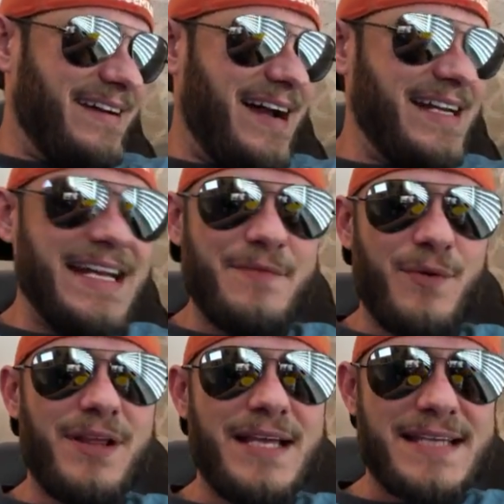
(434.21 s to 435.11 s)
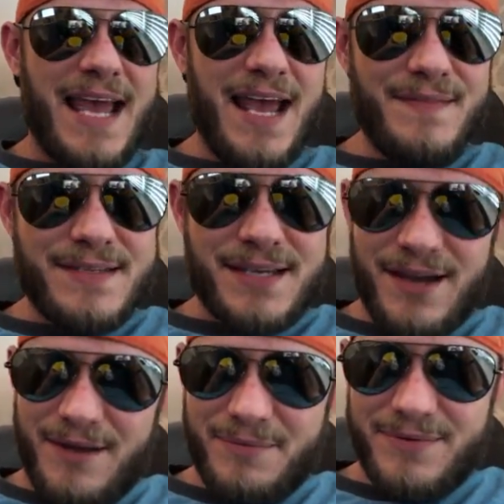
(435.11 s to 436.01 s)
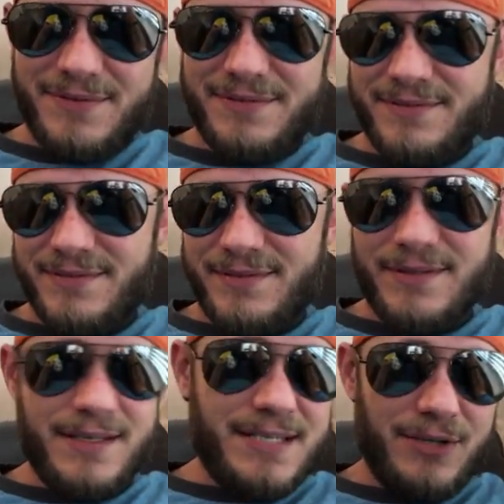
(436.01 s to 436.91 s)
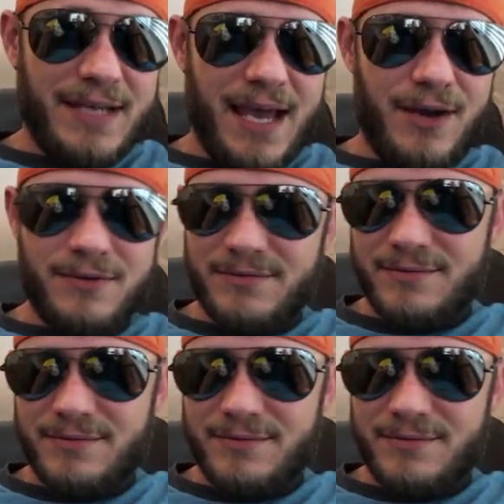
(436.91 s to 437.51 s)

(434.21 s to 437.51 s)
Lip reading: I didn't even realize I had this cup until now.